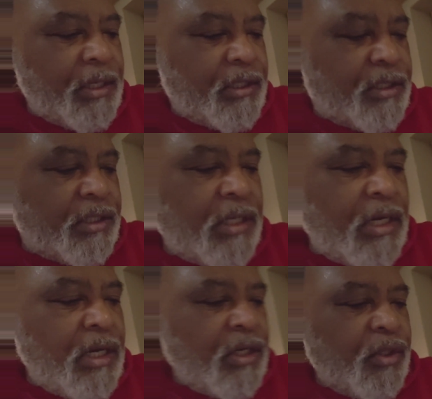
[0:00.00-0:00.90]
is
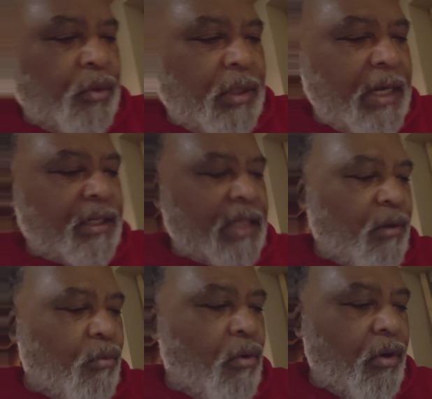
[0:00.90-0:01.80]
you let
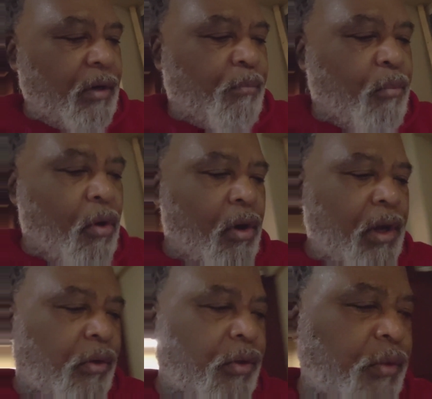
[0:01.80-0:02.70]
that water
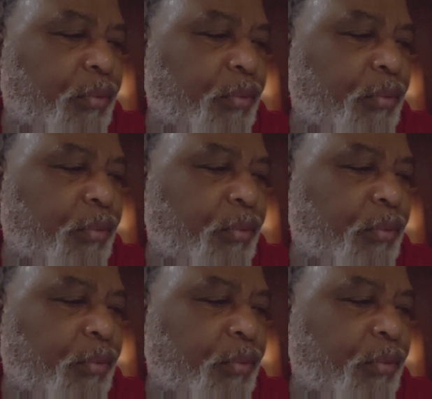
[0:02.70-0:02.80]
boil. You